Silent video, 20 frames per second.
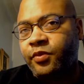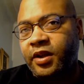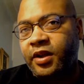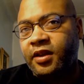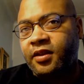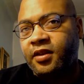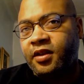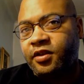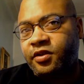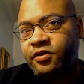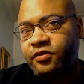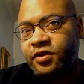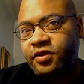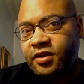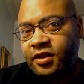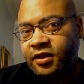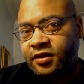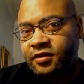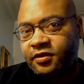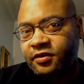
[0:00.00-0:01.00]
between the
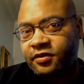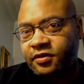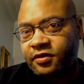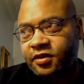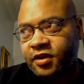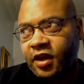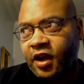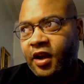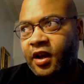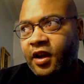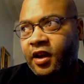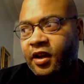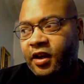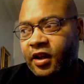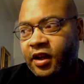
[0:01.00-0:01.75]
two sisters.